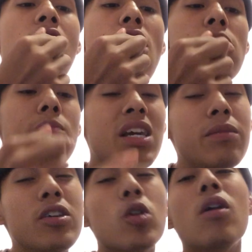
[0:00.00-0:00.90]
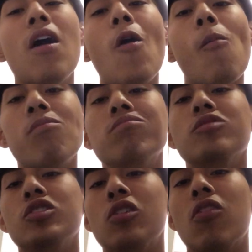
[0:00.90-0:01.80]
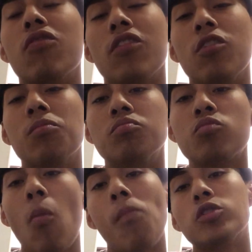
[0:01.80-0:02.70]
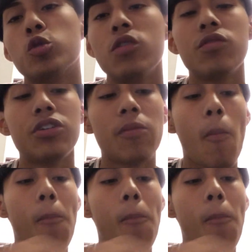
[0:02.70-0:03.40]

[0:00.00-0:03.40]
and maybe go out, from Swifty.